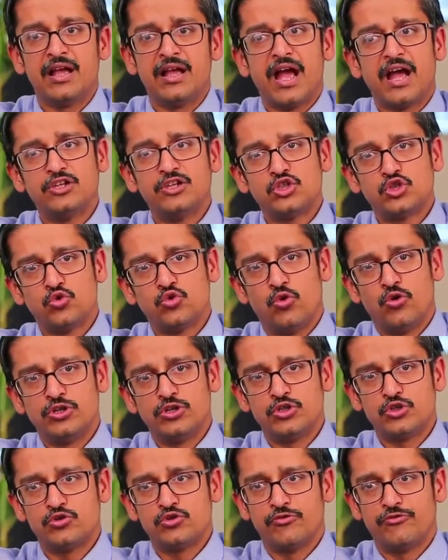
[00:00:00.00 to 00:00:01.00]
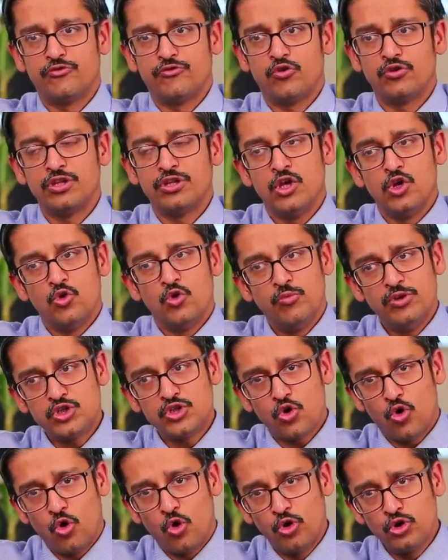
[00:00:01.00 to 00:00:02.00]
and so on and so forth, which
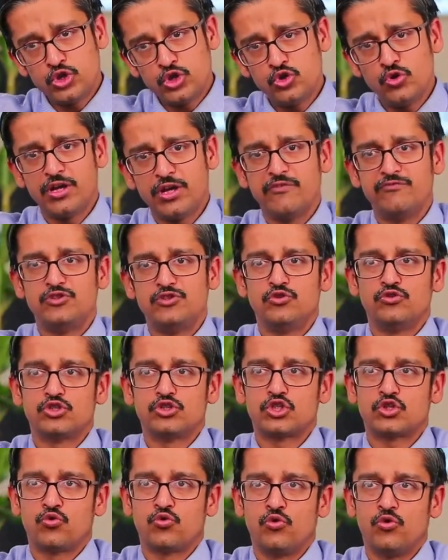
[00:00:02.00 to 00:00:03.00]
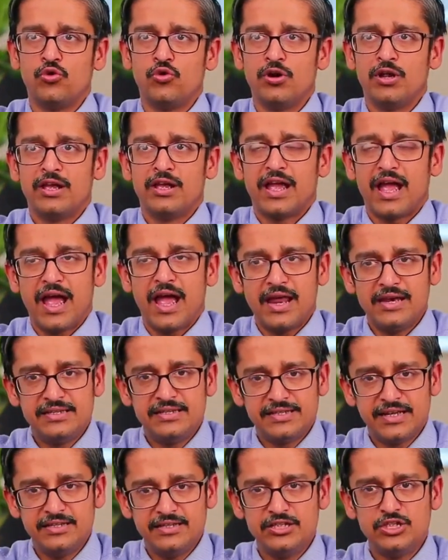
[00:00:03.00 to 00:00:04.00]
also gives you a score
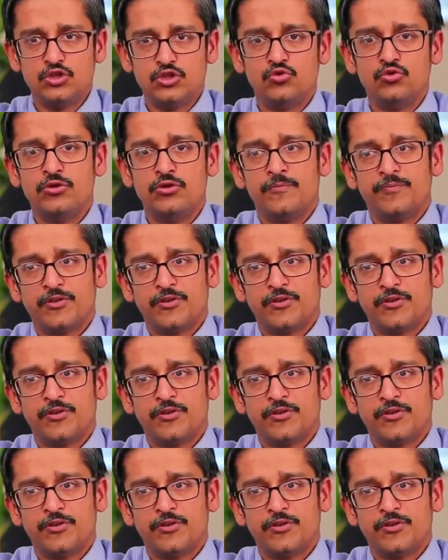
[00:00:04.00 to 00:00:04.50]
and tells you